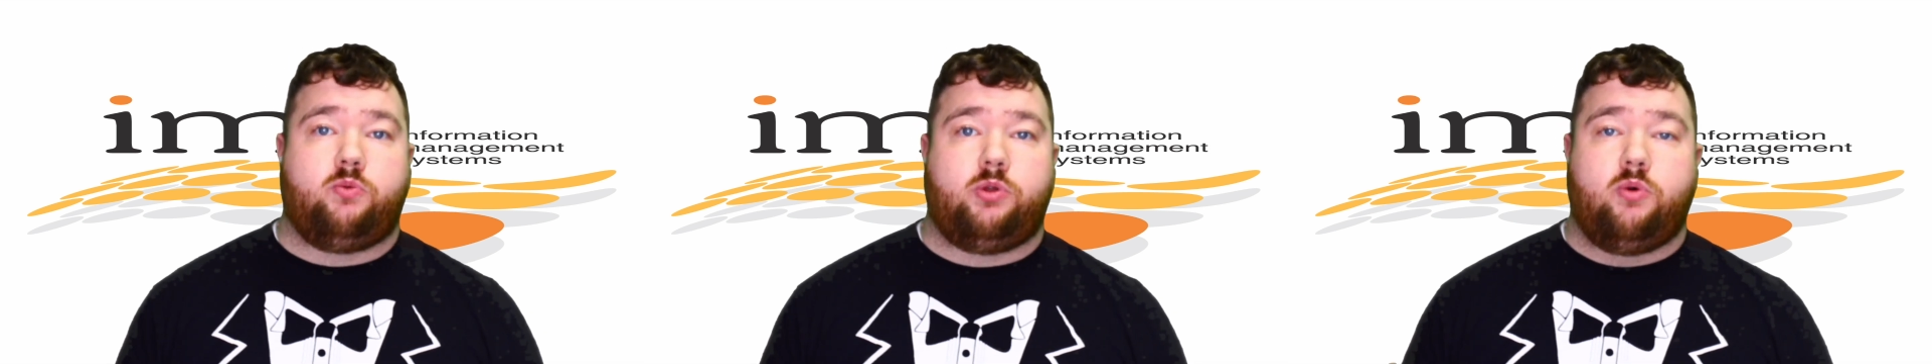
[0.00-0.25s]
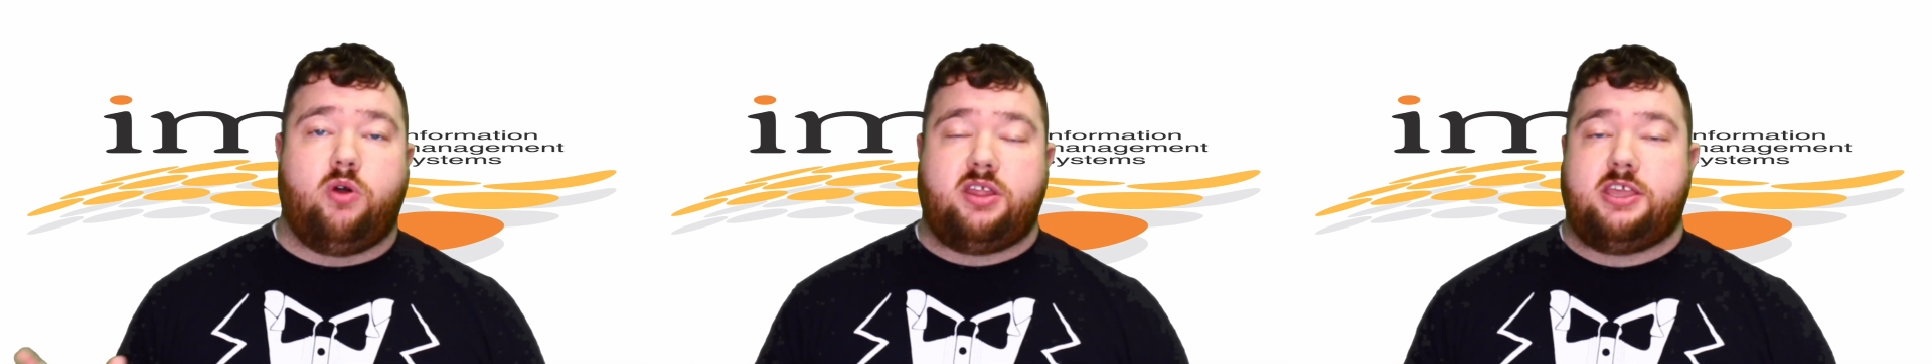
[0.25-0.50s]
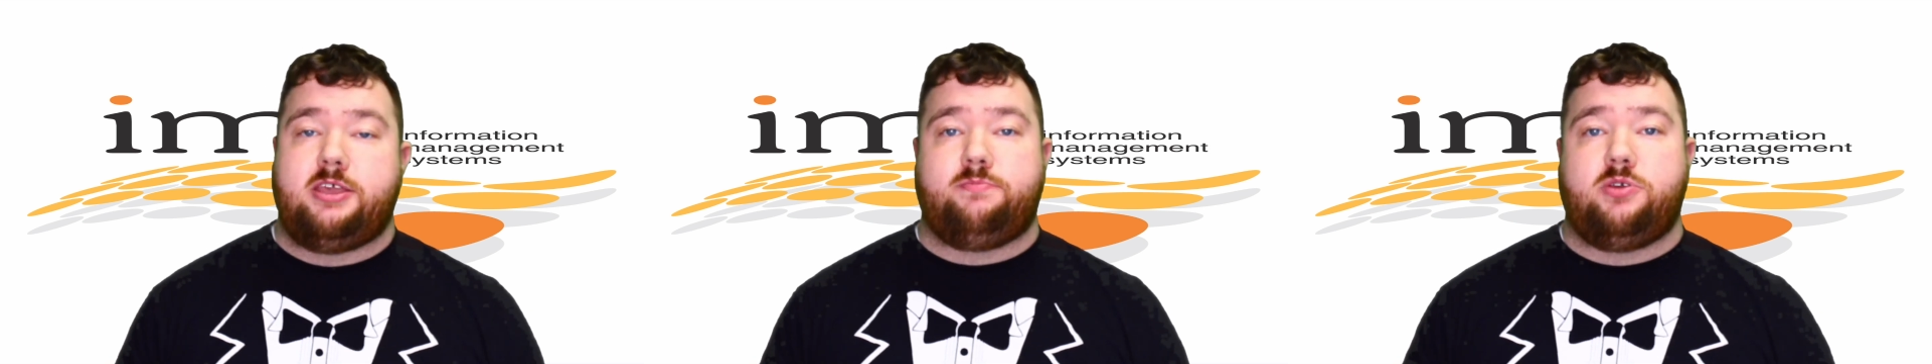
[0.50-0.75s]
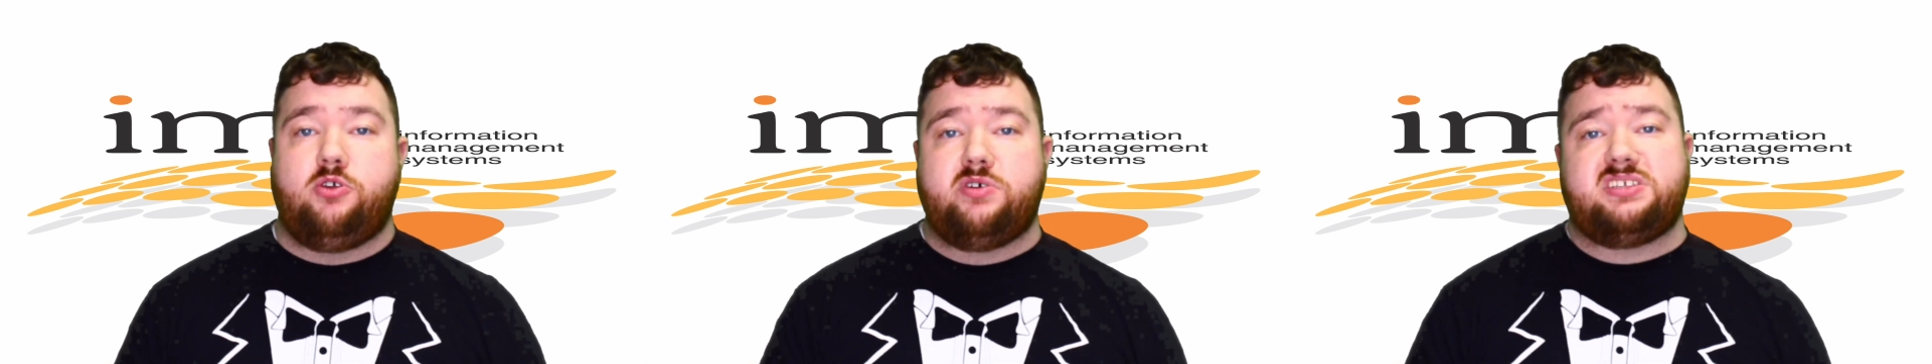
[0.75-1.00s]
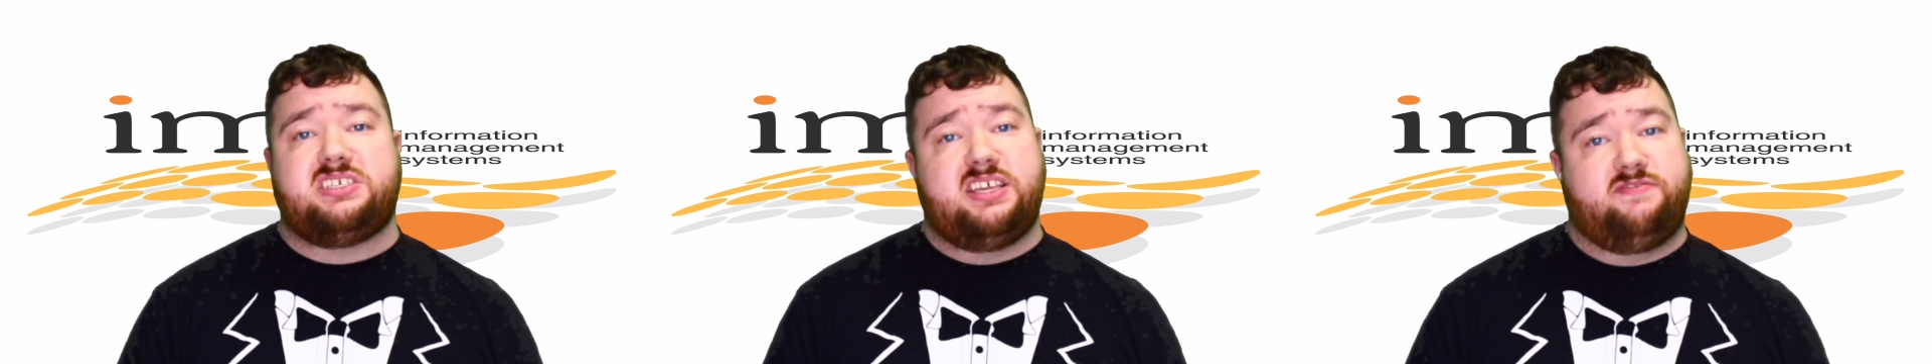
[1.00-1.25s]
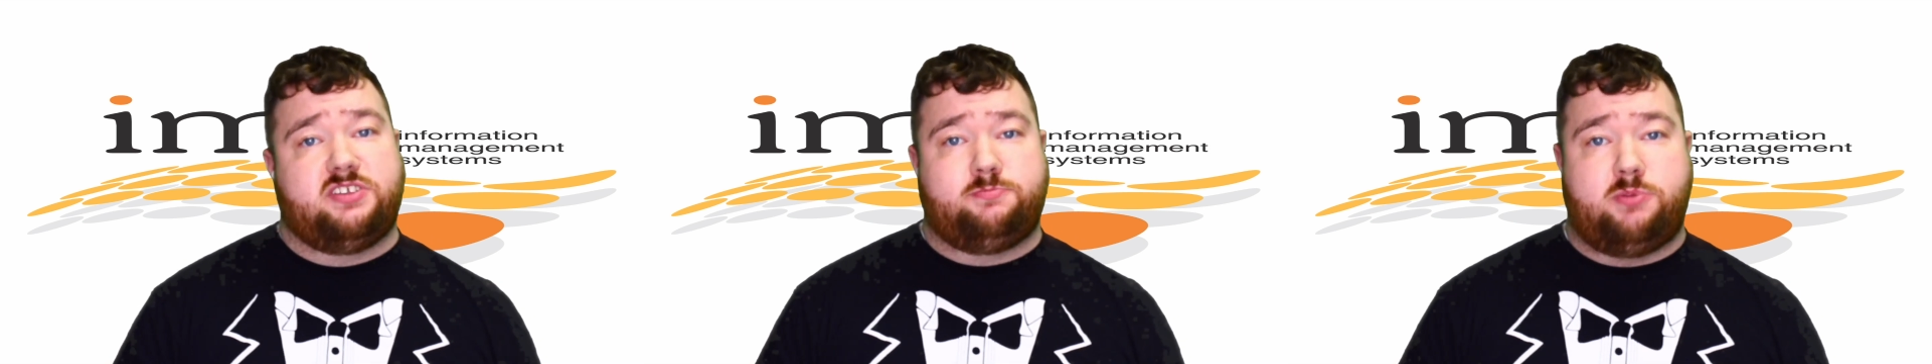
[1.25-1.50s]
We want to keep you as
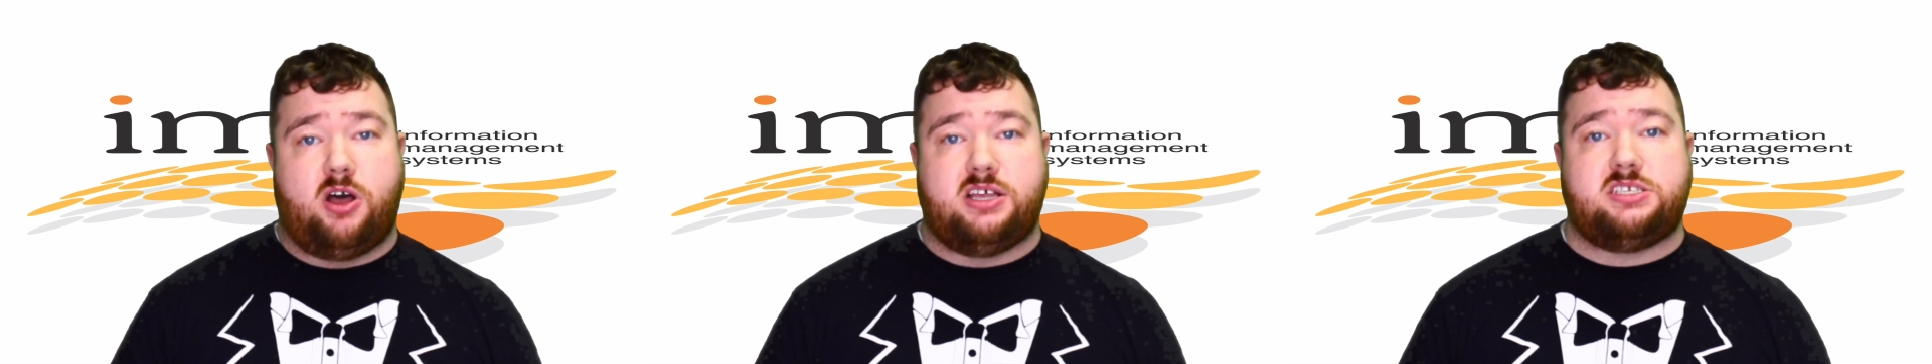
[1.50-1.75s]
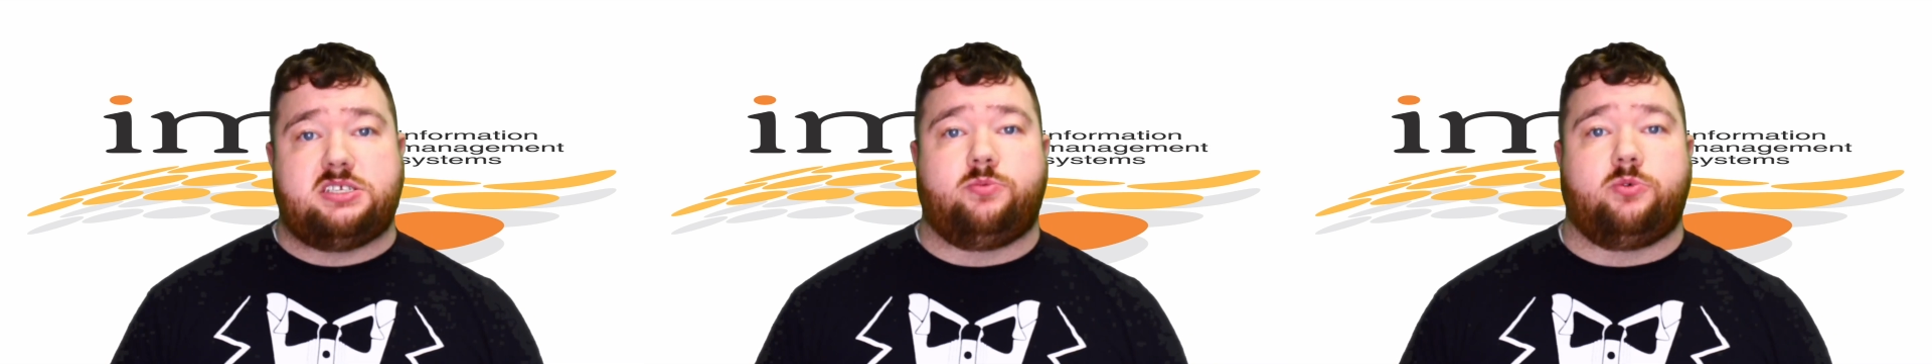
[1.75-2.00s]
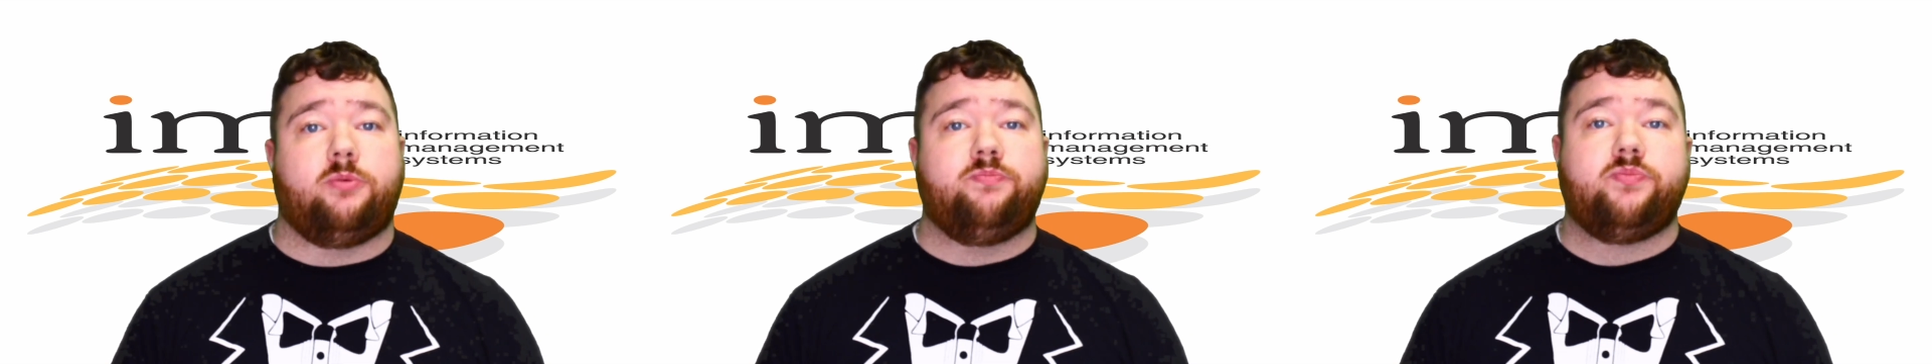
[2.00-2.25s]
safe as possible.